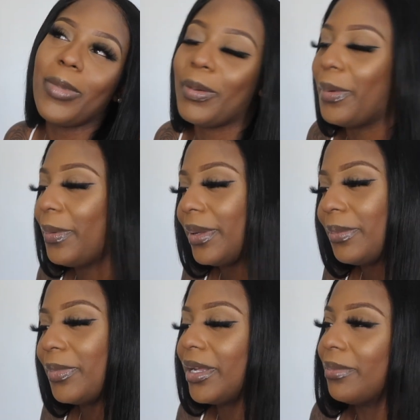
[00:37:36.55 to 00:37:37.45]
blah, oh, blah,
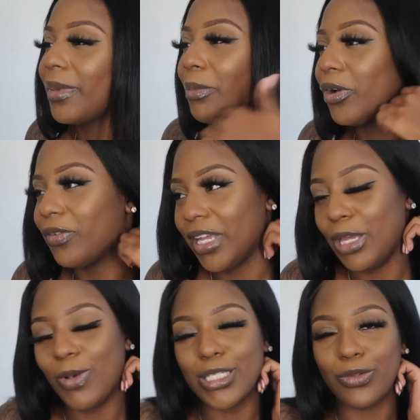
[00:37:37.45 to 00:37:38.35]
blah. but my boyfriend
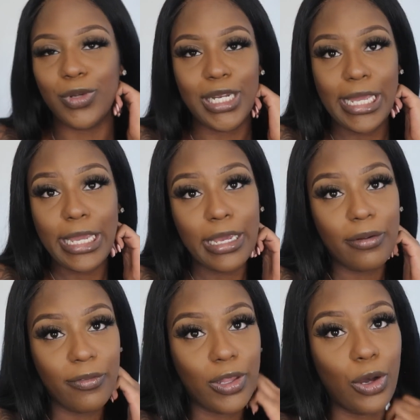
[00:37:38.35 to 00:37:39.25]
he wasn't really
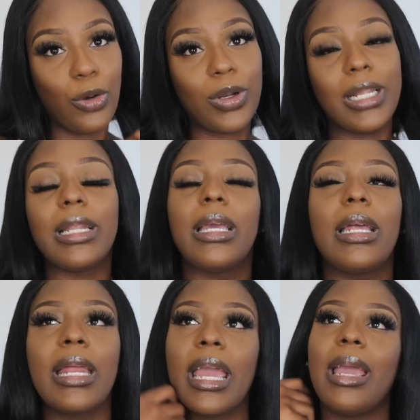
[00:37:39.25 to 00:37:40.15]
here for the whole
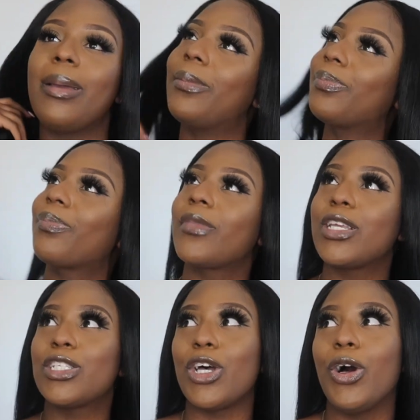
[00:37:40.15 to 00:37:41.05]
Kalia name
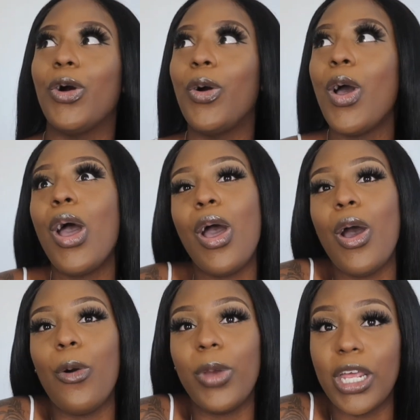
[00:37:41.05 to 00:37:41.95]
so
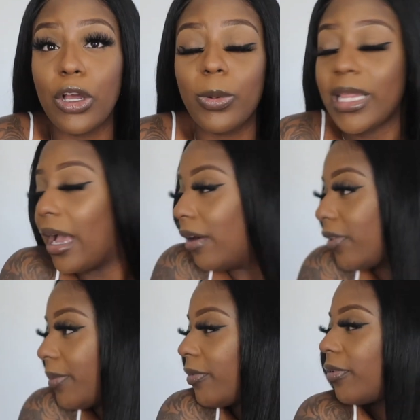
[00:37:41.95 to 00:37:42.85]
we didn't go with
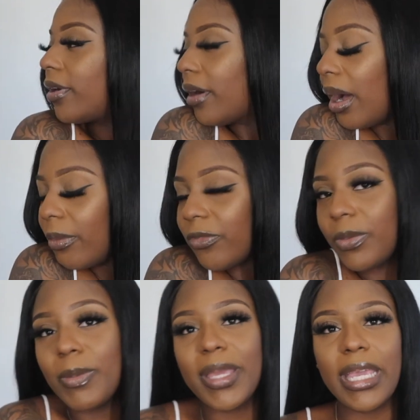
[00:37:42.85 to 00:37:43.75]
that. From the um
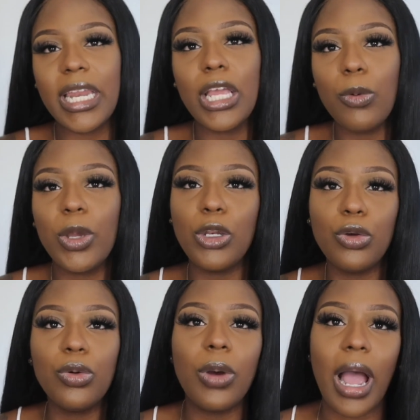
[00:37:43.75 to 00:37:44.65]
from the beginning we
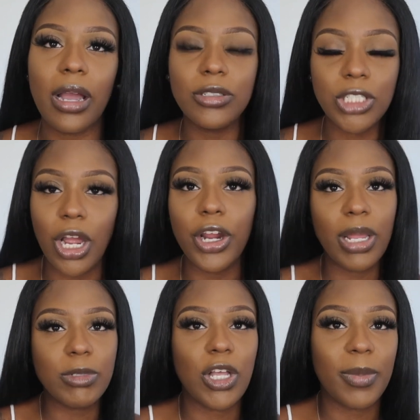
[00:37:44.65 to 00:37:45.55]
knew her
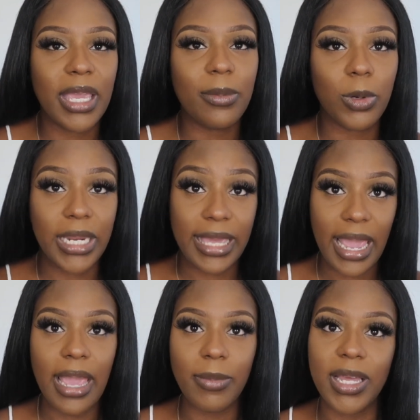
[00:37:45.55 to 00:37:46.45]
name was gonna begin with a
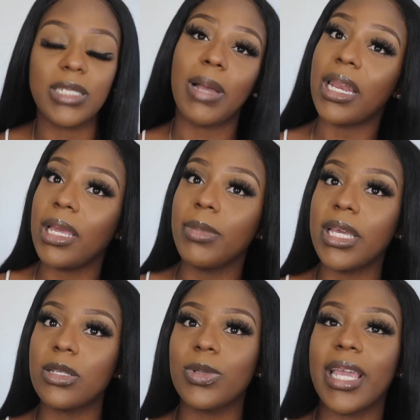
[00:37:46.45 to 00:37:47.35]
K because my name
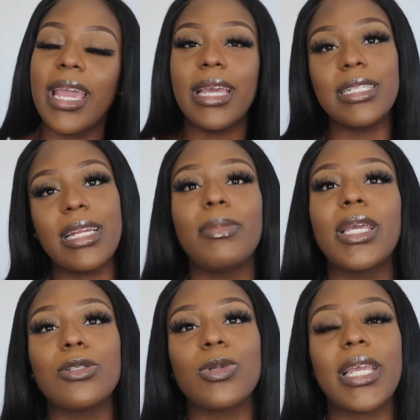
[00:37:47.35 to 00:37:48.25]
begins with a K and his name
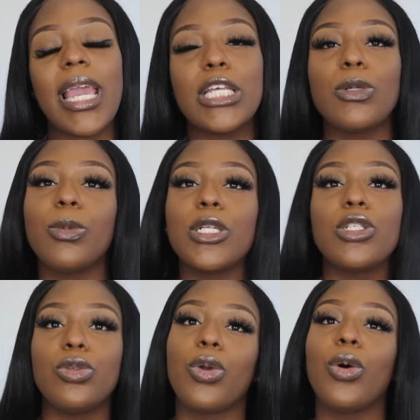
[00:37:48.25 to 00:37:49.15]
begins with a K so we
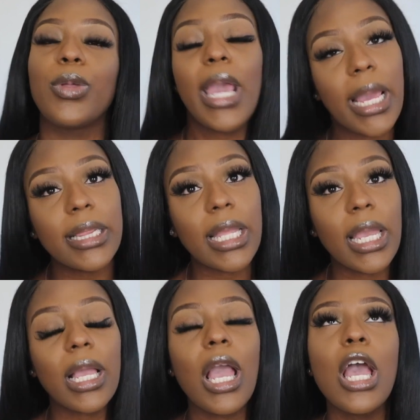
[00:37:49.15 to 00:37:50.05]
wanted to do the whole K
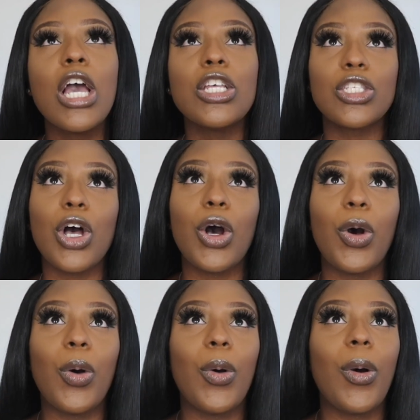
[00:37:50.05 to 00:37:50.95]
thing
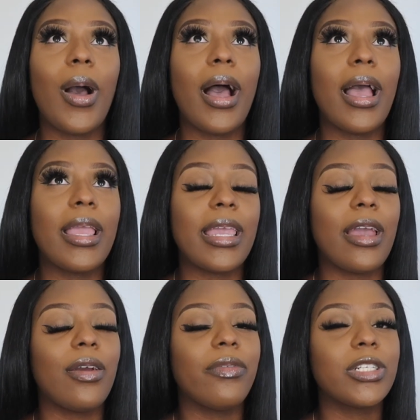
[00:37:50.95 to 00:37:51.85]
so
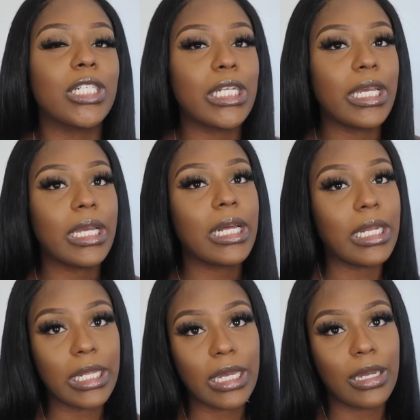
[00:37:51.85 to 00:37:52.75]
yeah originally
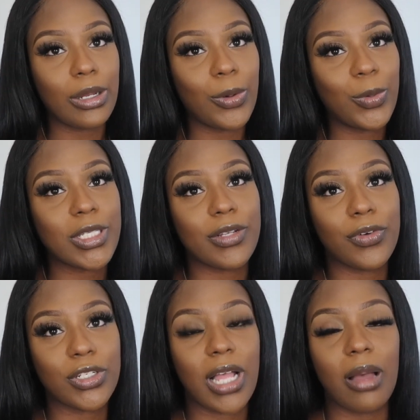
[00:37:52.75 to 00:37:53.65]
kalia was the
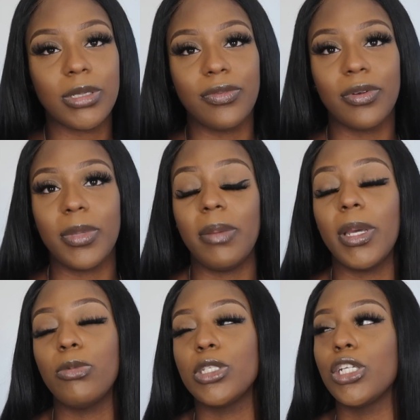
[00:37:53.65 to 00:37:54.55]
first option for me
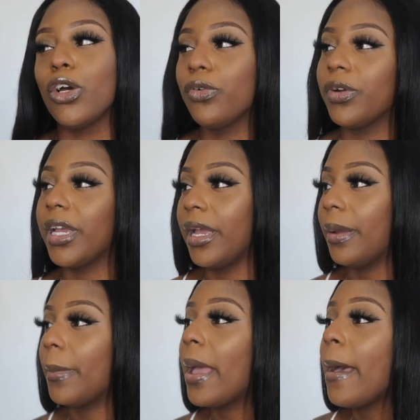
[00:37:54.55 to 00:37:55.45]
but it was a no for
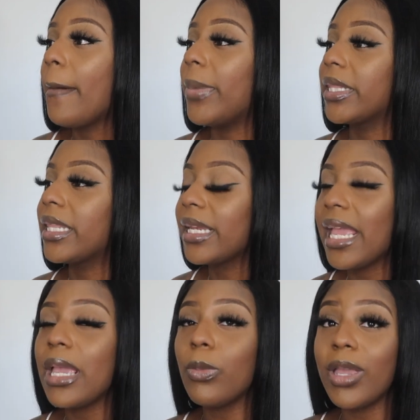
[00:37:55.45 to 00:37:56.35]
him but the
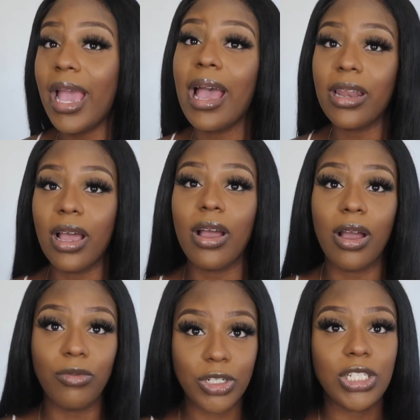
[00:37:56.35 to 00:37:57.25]
name we had
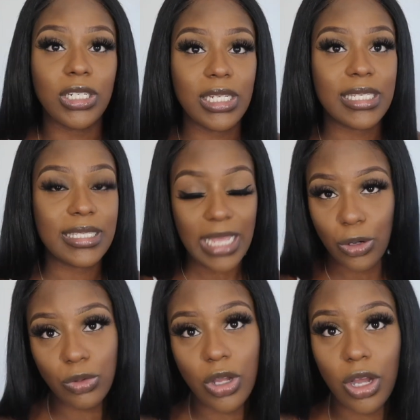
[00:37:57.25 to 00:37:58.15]
originally
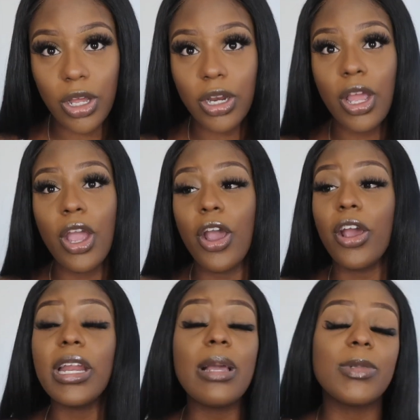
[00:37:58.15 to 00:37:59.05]
settled on
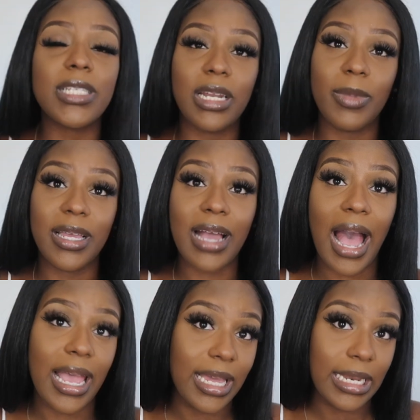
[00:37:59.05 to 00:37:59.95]
her name was gonna be
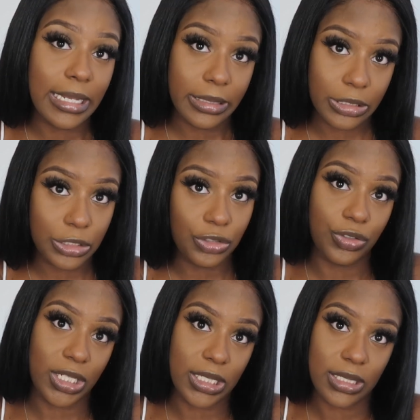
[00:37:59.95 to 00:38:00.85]
kaya lynn
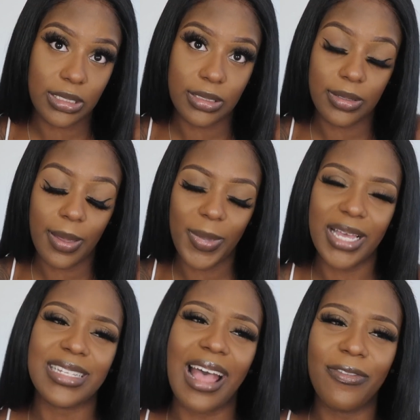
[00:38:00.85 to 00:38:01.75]
Katrice
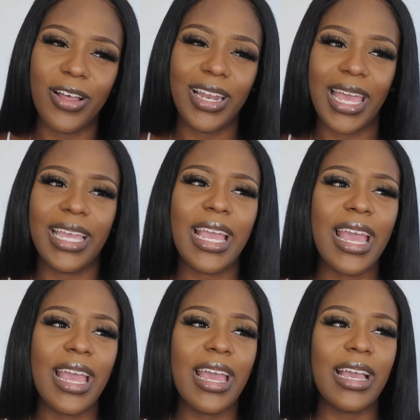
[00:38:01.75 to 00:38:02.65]
because i felt like
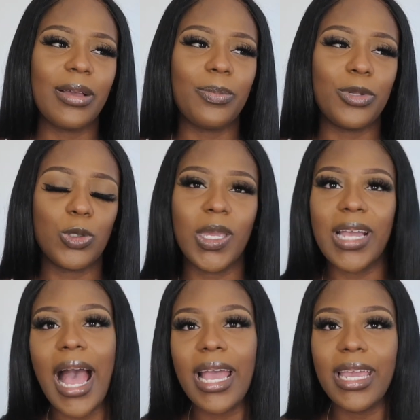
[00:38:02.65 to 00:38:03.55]
between
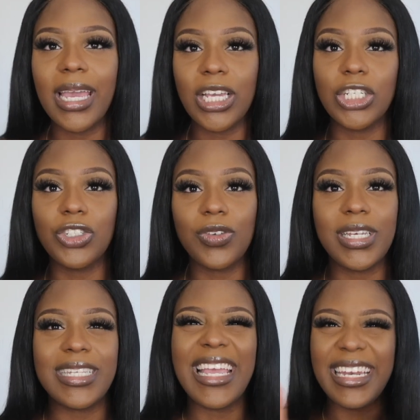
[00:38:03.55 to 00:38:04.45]
kaya and
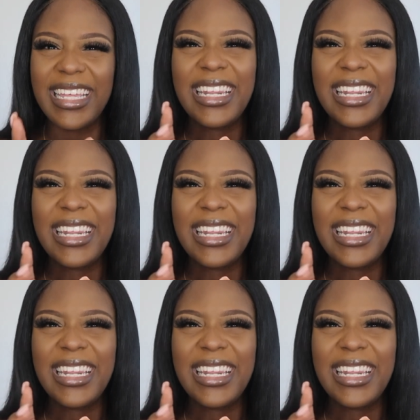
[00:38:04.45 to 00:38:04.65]
Katrice it